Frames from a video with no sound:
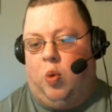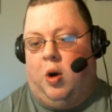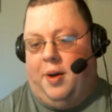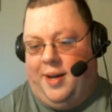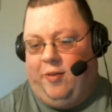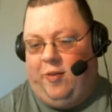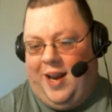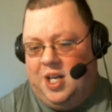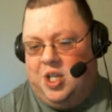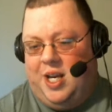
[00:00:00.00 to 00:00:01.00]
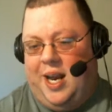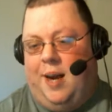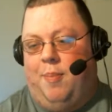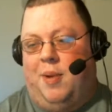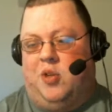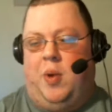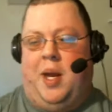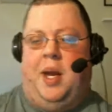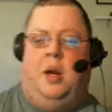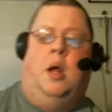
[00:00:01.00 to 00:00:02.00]
word. Differentiate
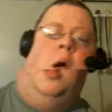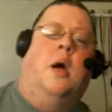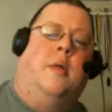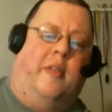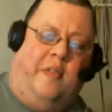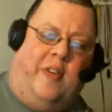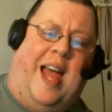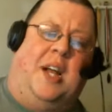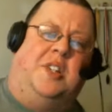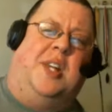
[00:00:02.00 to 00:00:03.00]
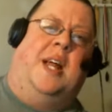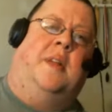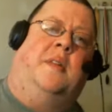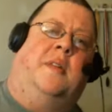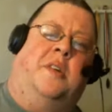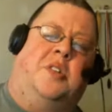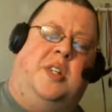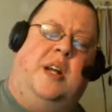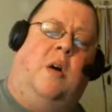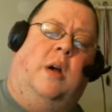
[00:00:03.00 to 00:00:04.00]
between the facts and then the
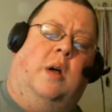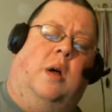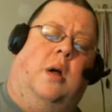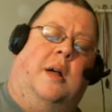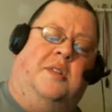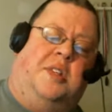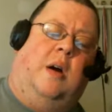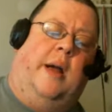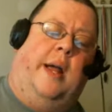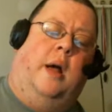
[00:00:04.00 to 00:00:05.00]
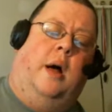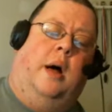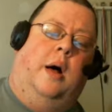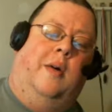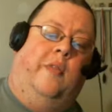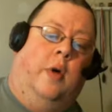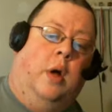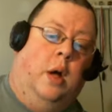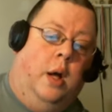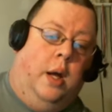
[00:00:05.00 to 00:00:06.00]
hysteria of,
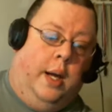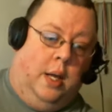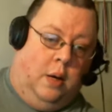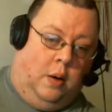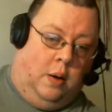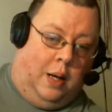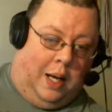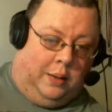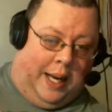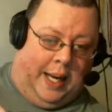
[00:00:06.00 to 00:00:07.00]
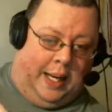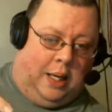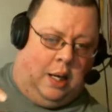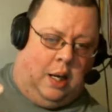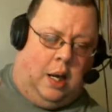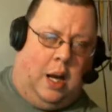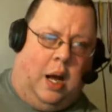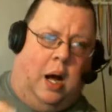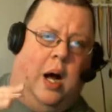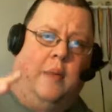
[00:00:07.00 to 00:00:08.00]
like
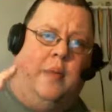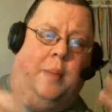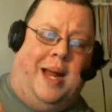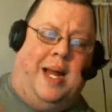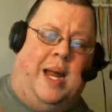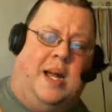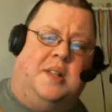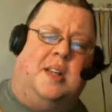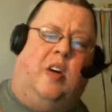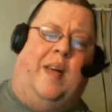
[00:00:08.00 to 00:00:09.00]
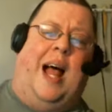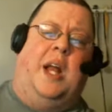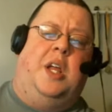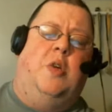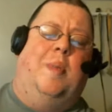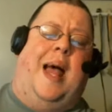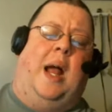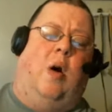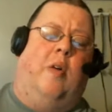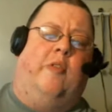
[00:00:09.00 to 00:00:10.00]
the media itself. How do you
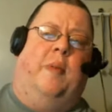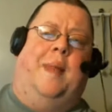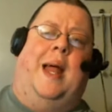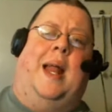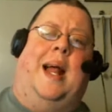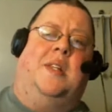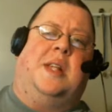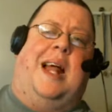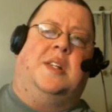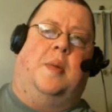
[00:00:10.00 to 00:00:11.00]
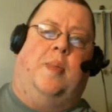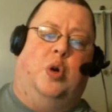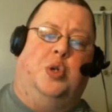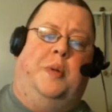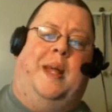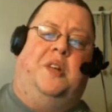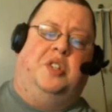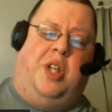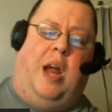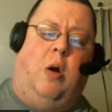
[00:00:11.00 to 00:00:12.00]
back off from that as a person that
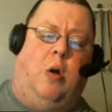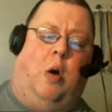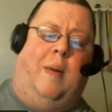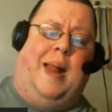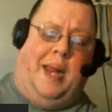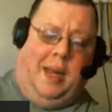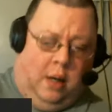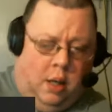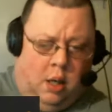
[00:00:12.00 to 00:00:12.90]
is scared already?